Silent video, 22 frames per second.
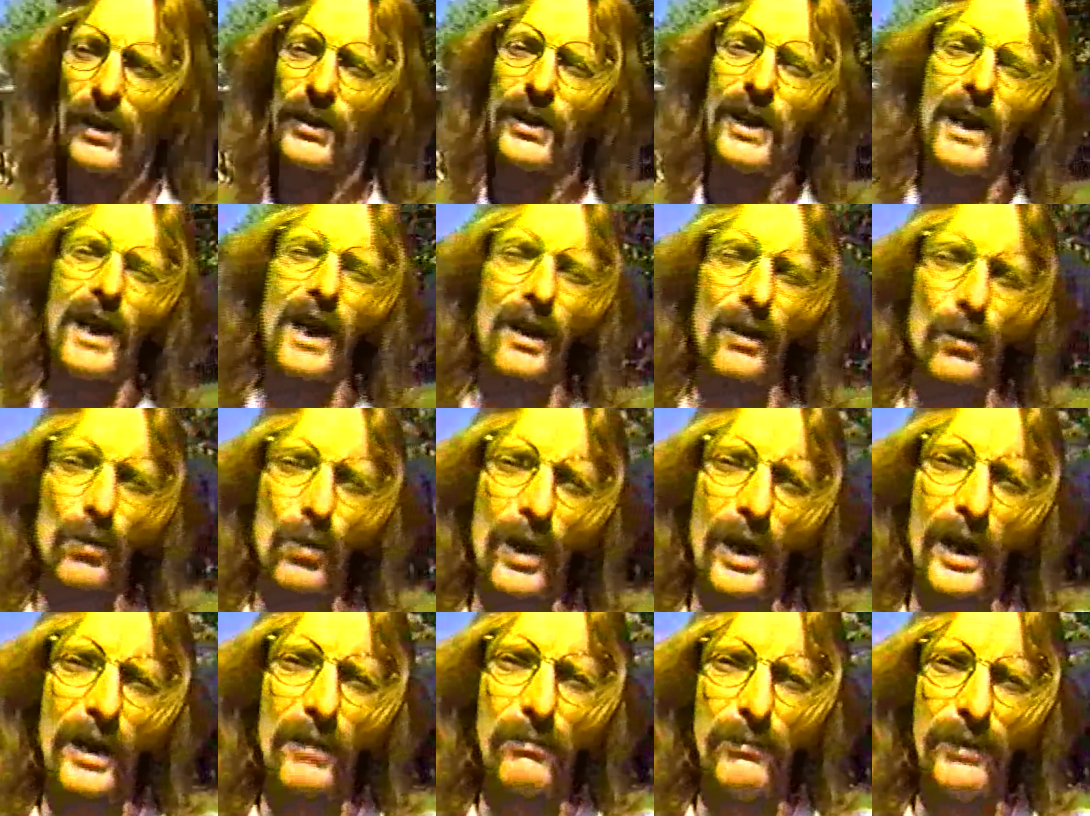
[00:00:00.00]
I've cut
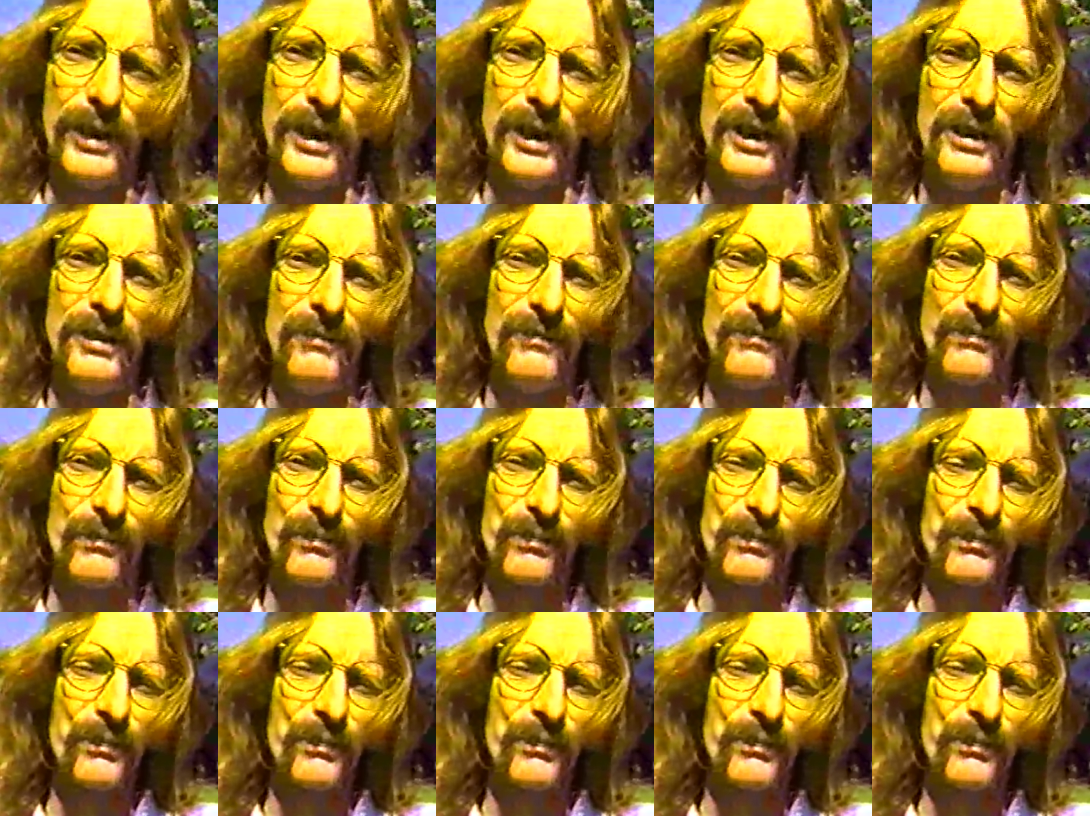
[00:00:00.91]
down quite a bit.